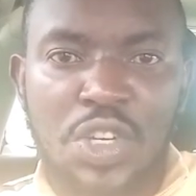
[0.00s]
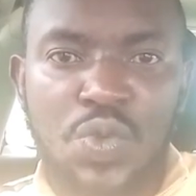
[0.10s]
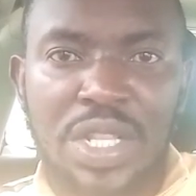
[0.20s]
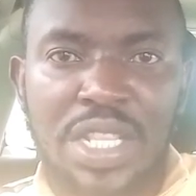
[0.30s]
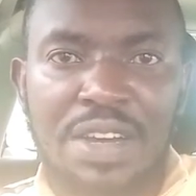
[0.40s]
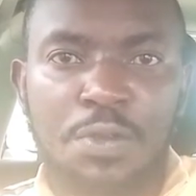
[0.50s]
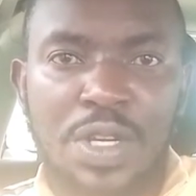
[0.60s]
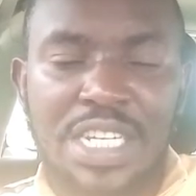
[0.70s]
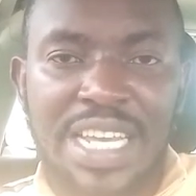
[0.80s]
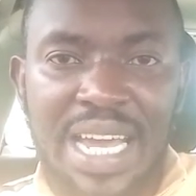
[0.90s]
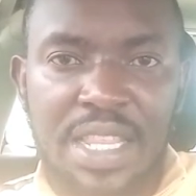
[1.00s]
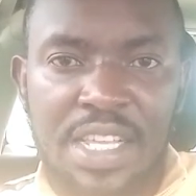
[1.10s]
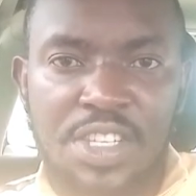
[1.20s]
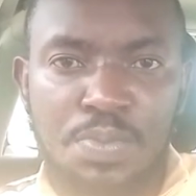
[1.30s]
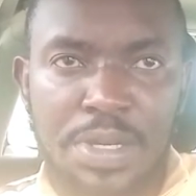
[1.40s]
will therefore take
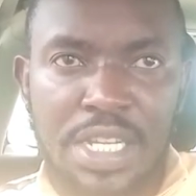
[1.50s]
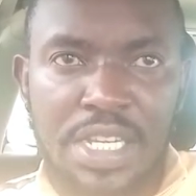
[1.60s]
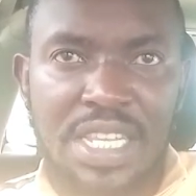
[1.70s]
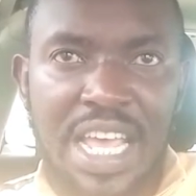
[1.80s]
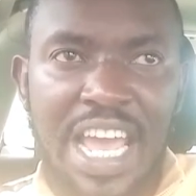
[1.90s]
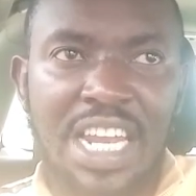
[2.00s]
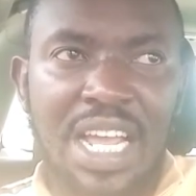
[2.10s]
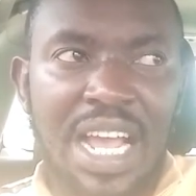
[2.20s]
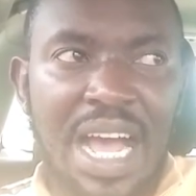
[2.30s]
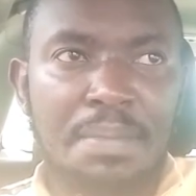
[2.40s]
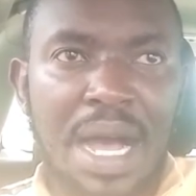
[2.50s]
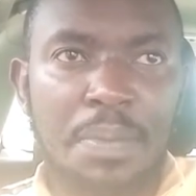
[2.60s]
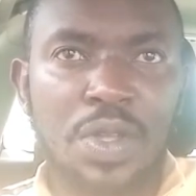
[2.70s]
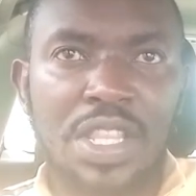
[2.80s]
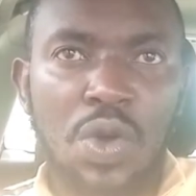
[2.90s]
these bids and come
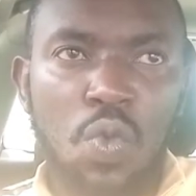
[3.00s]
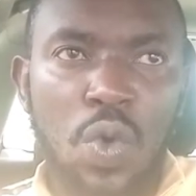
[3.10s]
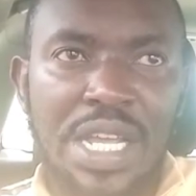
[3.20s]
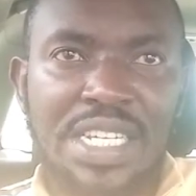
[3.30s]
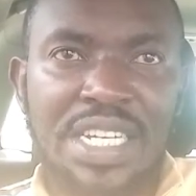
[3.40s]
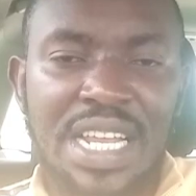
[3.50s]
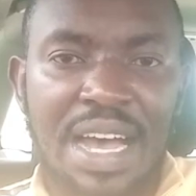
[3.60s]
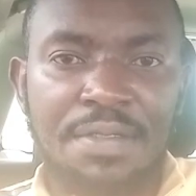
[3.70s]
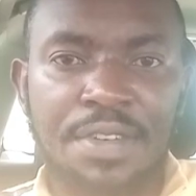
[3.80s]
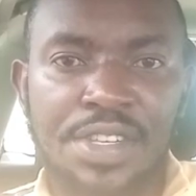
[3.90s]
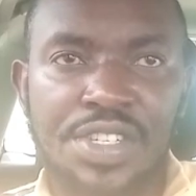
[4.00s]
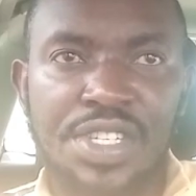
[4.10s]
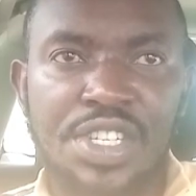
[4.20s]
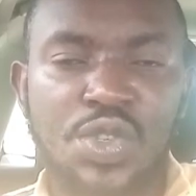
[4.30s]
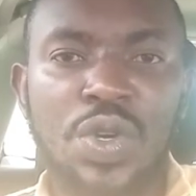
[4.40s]
up with the weighted average.
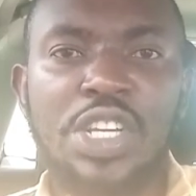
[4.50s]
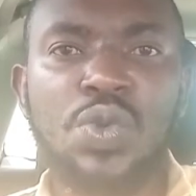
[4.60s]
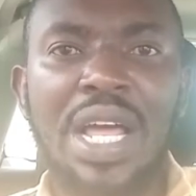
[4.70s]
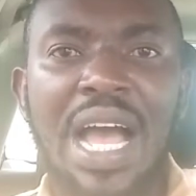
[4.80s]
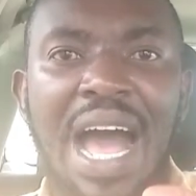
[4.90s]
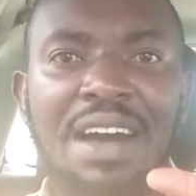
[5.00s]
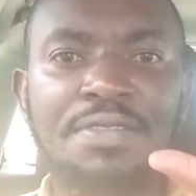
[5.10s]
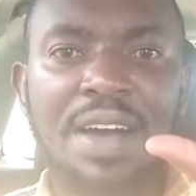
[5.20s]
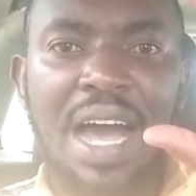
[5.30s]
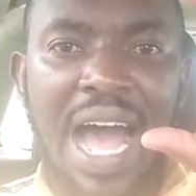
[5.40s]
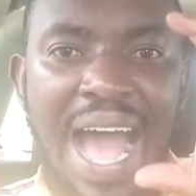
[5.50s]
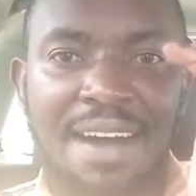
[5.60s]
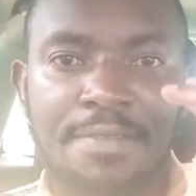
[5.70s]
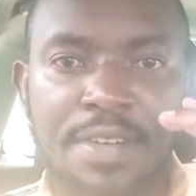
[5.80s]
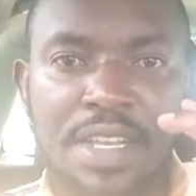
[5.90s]
So it will have an
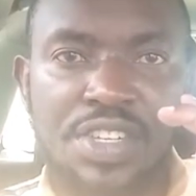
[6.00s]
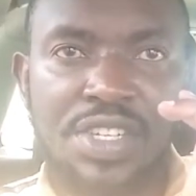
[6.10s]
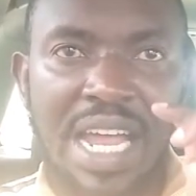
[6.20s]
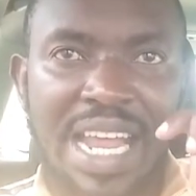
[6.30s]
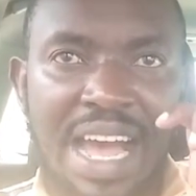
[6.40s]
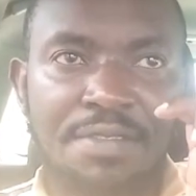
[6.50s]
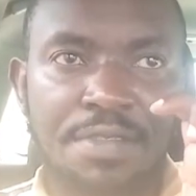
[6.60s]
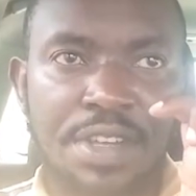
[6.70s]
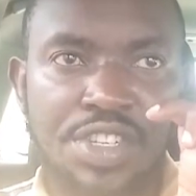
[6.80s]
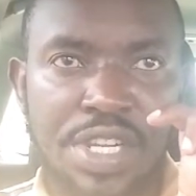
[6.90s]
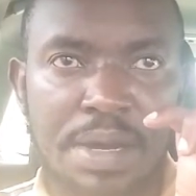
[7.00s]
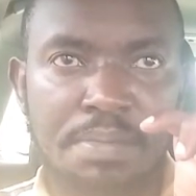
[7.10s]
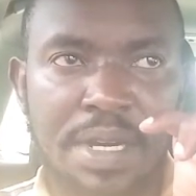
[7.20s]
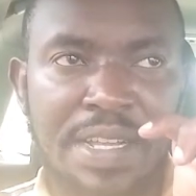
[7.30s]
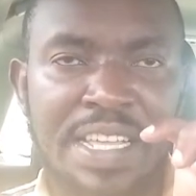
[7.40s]
average
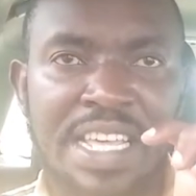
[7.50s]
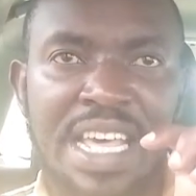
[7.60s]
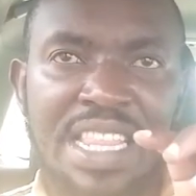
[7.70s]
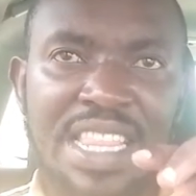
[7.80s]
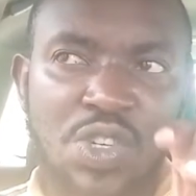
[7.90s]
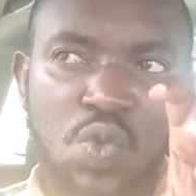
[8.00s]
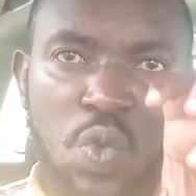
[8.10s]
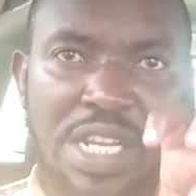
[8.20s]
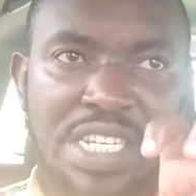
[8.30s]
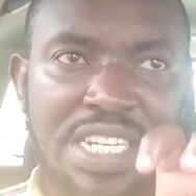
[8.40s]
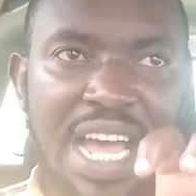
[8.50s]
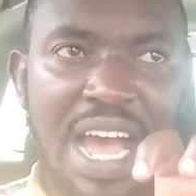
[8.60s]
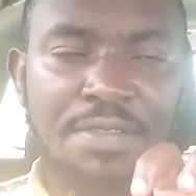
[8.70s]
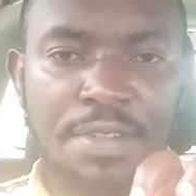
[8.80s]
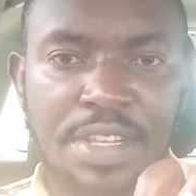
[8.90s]
number. That weighted
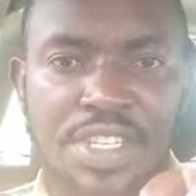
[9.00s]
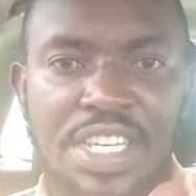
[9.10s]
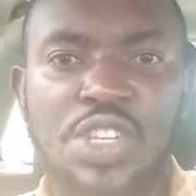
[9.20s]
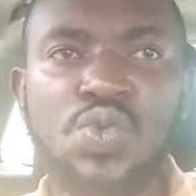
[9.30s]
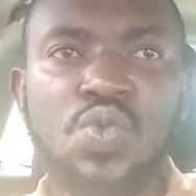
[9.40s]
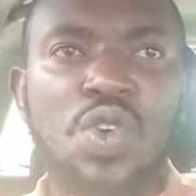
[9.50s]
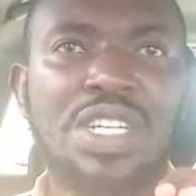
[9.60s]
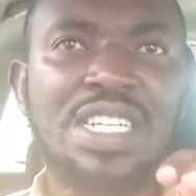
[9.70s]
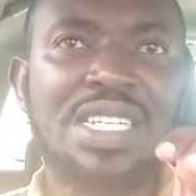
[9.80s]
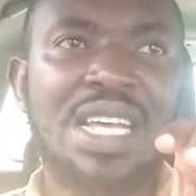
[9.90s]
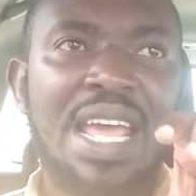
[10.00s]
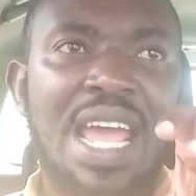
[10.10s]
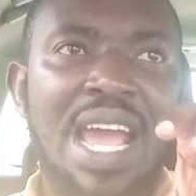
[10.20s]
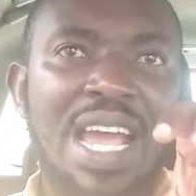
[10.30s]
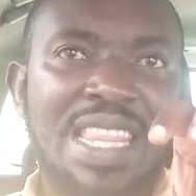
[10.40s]
average is what
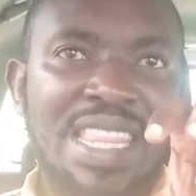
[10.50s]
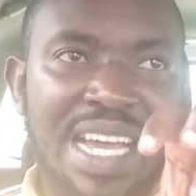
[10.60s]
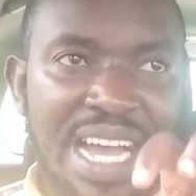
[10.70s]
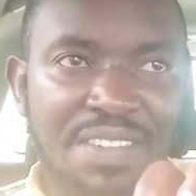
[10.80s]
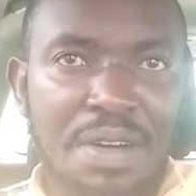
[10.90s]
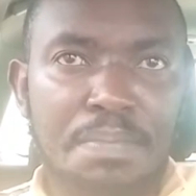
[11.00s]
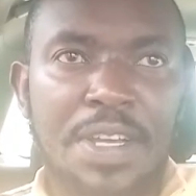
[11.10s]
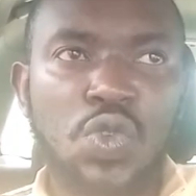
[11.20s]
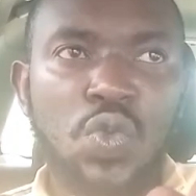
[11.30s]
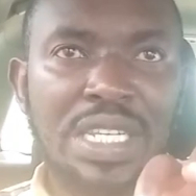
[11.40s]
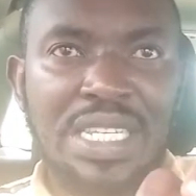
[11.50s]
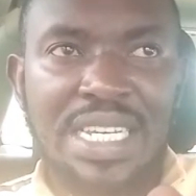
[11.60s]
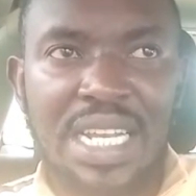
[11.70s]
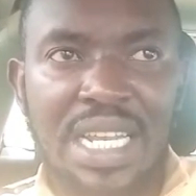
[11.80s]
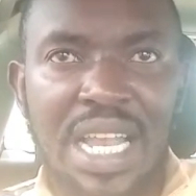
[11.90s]
the government will
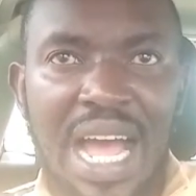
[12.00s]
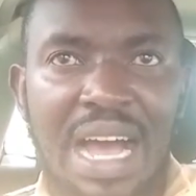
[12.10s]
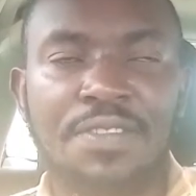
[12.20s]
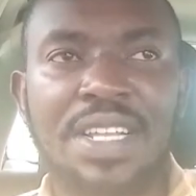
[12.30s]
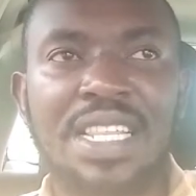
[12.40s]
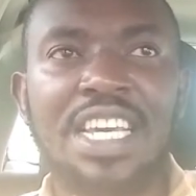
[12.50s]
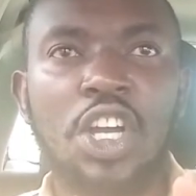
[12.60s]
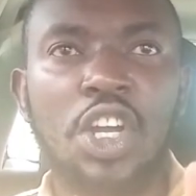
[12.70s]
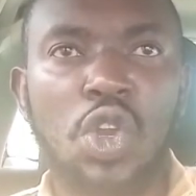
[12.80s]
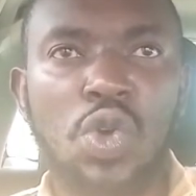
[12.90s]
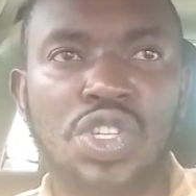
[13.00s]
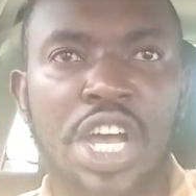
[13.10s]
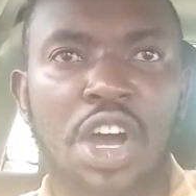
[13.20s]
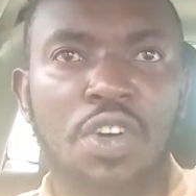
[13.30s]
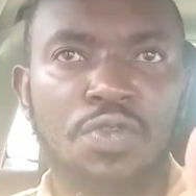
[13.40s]
settle after the
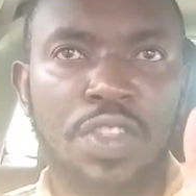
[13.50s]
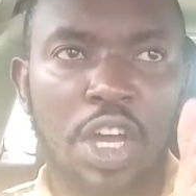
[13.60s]
closure of